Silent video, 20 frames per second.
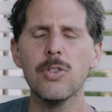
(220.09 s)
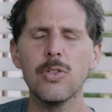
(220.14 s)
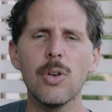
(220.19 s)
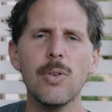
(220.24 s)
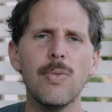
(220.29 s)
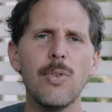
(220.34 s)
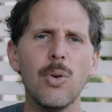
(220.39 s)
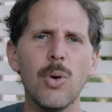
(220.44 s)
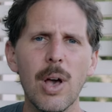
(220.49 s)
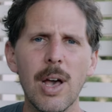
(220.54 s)
So
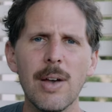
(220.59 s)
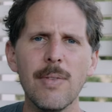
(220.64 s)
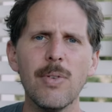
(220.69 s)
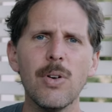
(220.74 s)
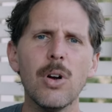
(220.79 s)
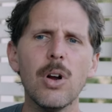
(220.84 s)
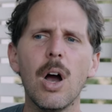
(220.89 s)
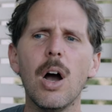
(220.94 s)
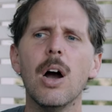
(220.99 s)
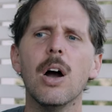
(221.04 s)
if you
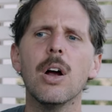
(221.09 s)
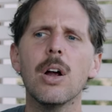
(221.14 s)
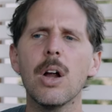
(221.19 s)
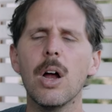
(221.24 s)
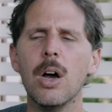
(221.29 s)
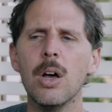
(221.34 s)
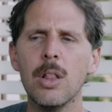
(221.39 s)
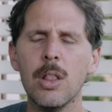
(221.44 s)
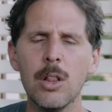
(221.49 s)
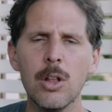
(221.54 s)
ever are
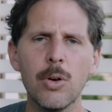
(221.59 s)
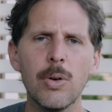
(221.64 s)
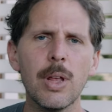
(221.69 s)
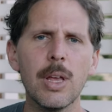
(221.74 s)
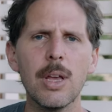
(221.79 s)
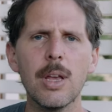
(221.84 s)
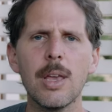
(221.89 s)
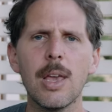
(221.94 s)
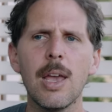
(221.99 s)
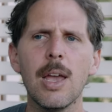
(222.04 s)

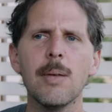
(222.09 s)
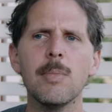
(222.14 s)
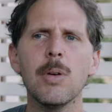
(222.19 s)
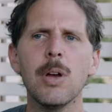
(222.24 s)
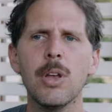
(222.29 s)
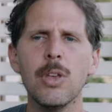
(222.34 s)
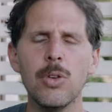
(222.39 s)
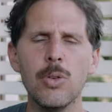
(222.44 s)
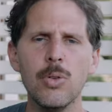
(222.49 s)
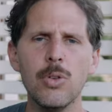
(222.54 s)
unloading a camera
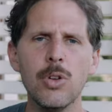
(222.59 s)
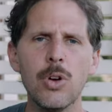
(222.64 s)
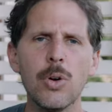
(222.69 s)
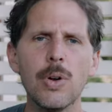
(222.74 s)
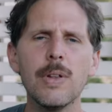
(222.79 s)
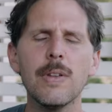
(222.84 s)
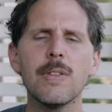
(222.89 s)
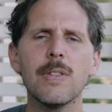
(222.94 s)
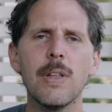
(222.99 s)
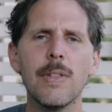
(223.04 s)
and you
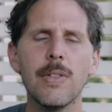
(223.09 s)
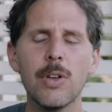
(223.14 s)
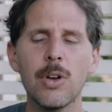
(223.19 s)
notice that